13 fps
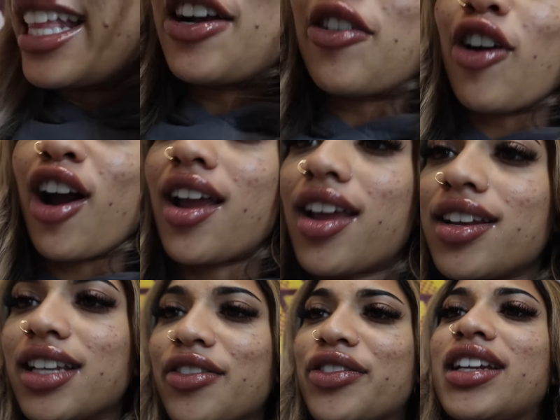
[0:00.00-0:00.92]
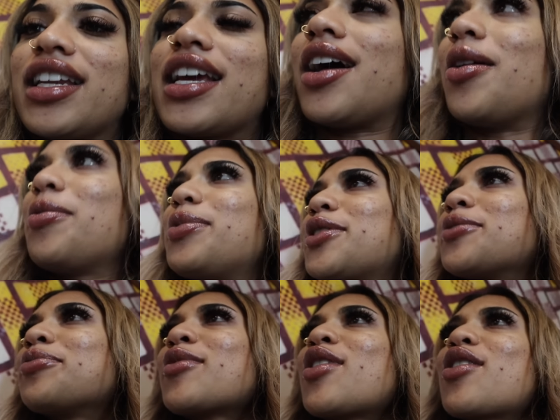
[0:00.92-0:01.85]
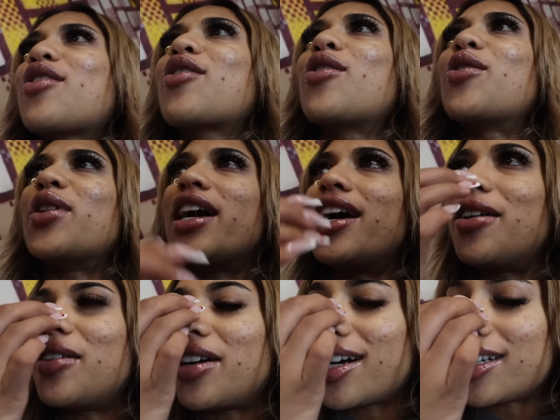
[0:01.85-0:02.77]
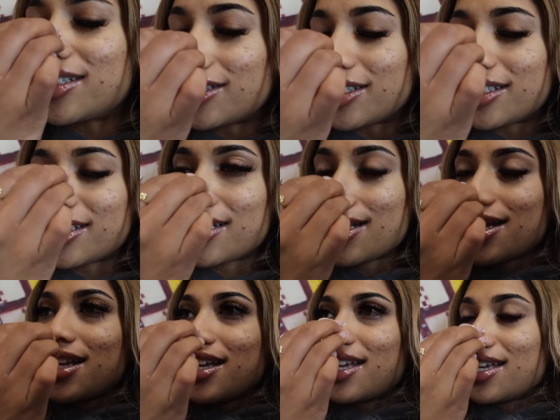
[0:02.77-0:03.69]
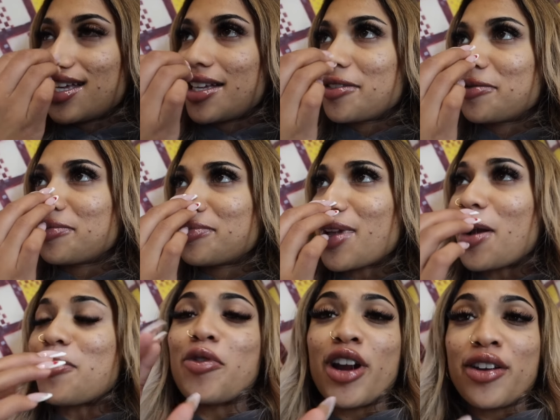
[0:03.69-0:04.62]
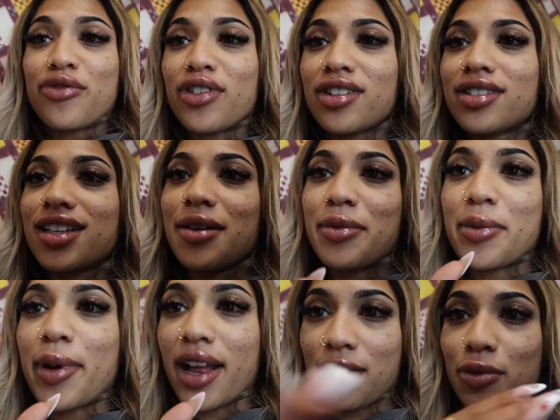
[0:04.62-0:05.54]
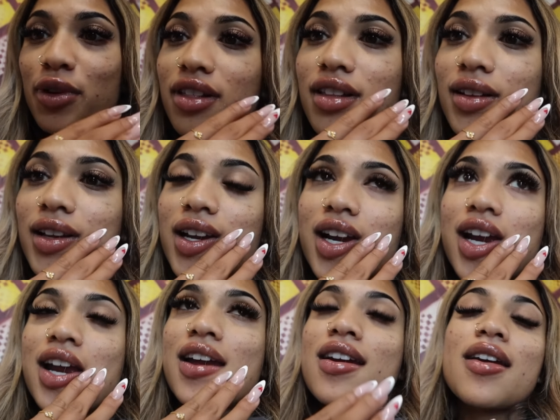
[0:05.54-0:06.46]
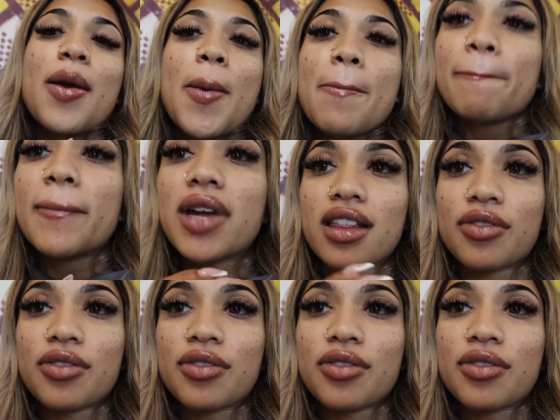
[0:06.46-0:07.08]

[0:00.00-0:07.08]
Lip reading: think crying definitely helped. So now I'm grateful that my passport is still here. Because